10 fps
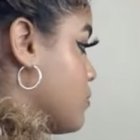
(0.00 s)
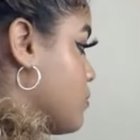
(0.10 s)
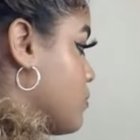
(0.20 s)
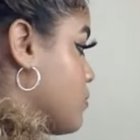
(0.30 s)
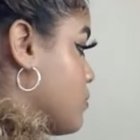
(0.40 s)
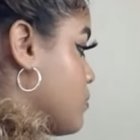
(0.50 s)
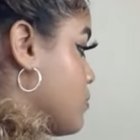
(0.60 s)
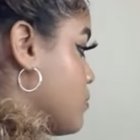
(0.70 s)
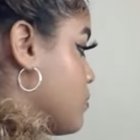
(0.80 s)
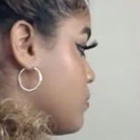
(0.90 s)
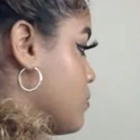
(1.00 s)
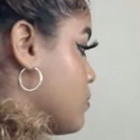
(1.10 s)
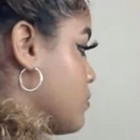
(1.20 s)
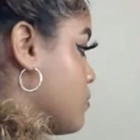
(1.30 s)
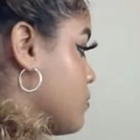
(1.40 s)

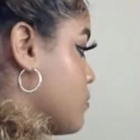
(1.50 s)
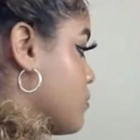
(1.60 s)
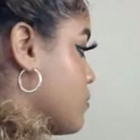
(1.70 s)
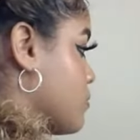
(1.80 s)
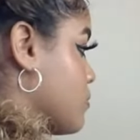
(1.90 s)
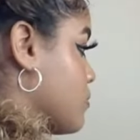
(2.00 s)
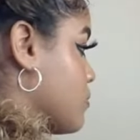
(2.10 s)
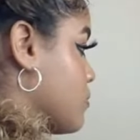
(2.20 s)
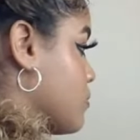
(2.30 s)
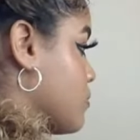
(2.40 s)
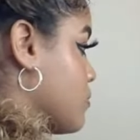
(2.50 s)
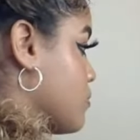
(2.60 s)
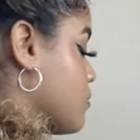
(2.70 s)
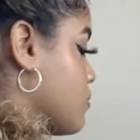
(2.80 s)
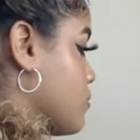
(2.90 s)

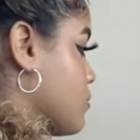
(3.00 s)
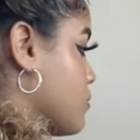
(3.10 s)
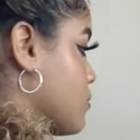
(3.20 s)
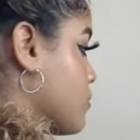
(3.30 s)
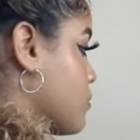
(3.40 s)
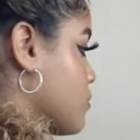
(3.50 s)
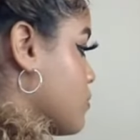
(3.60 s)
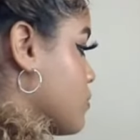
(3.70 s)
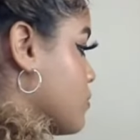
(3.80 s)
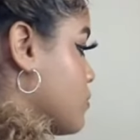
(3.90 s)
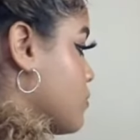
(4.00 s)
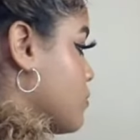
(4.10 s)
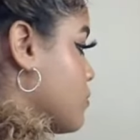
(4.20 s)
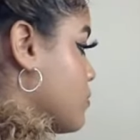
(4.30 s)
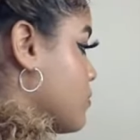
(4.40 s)

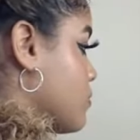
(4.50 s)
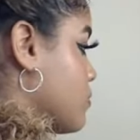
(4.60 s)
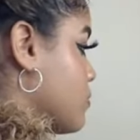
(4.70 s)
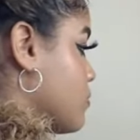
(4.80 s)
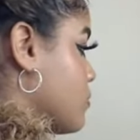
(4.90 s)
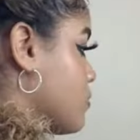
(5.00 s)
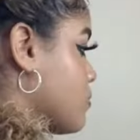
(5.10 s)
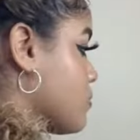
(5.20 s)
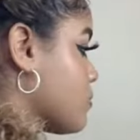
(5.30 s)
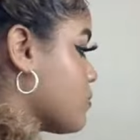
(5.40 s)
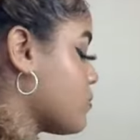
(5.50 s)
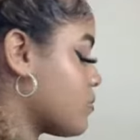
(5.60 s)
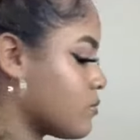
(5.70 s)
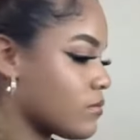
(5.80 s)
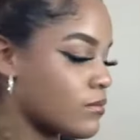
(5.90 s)

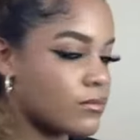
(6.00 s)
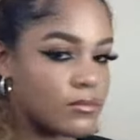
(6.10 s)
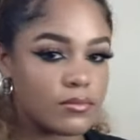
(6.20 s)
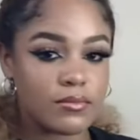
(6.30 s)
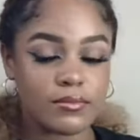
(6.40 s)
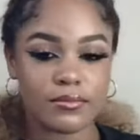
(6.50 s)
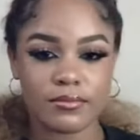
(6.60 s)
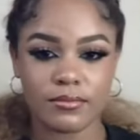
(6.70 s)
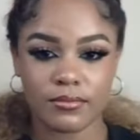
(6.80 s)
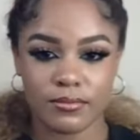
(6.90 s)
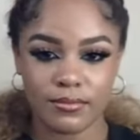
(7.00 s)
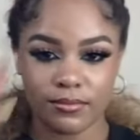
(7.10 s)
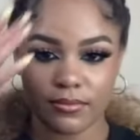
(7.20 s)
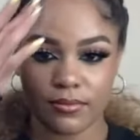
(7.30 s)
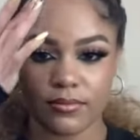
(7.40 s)

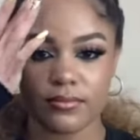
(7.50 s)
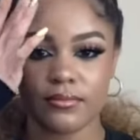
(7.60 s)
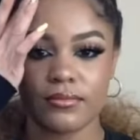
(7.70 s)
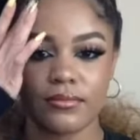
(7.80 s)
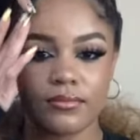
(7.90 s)
(silent)